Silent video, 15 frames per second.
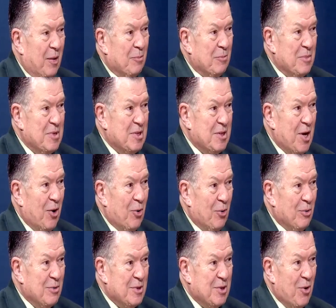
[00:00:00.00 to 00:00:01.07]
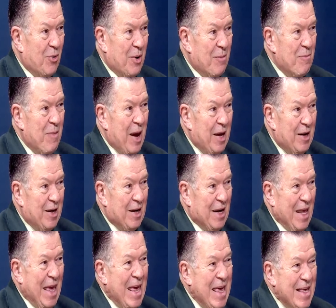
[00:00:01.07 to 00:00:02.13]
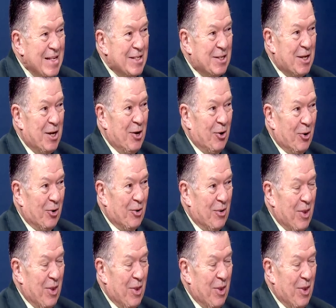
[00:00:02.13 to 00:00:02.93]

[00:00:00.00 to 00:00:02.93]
them, so it made it easier.